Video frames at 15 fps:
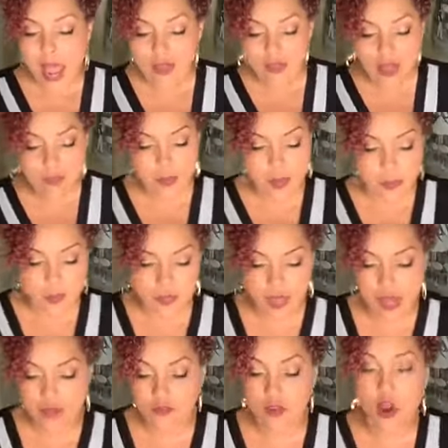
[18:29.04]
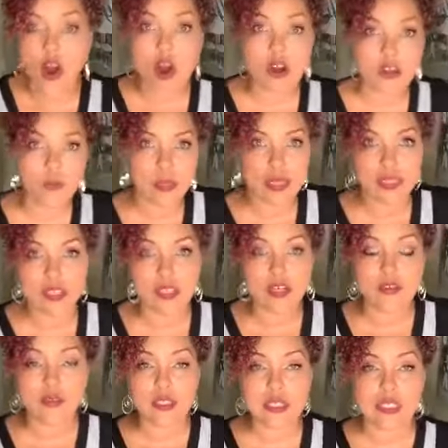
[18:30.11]
I've had people that have called me and
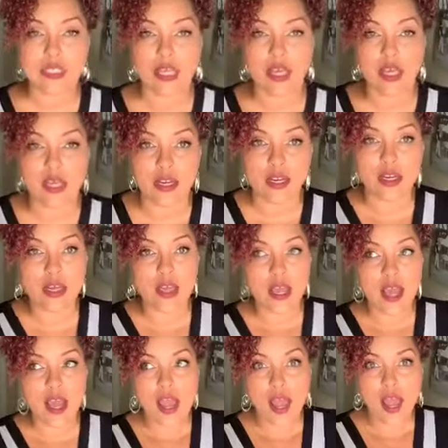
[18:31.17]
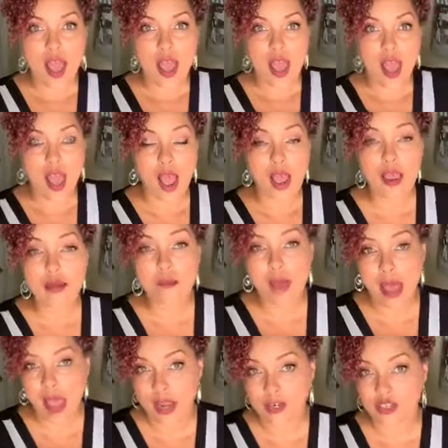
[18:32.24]
literally said, I
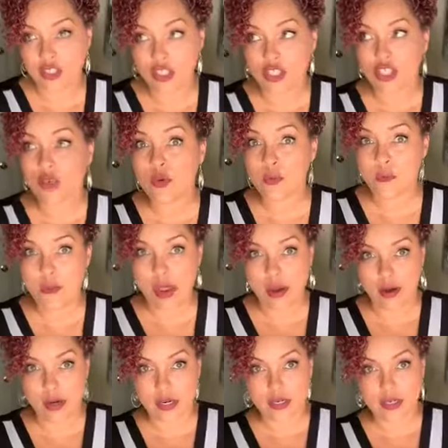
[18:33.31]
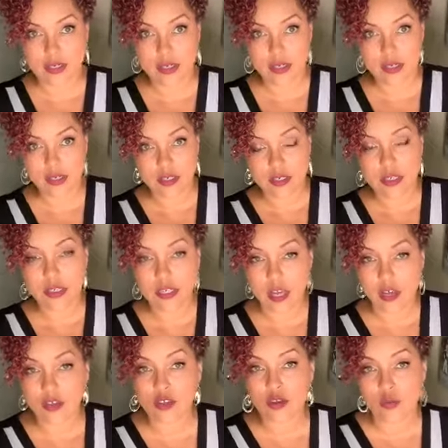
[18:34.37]
am actually too embarrassed to
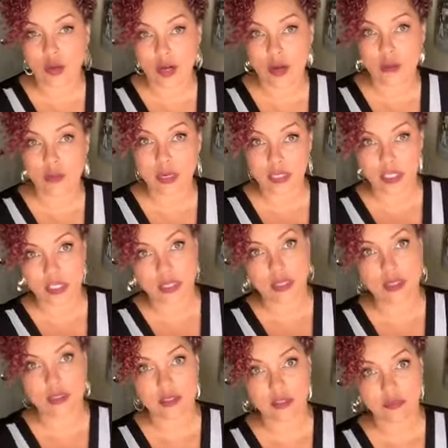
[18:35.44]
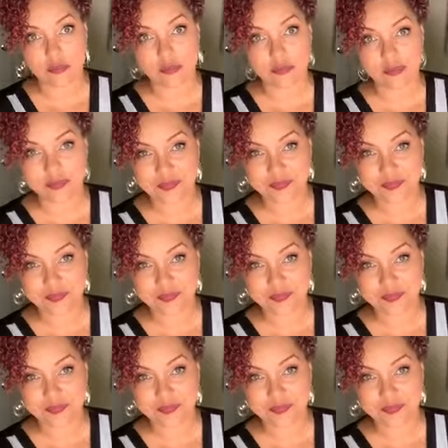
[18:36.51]
tell you what our budget is.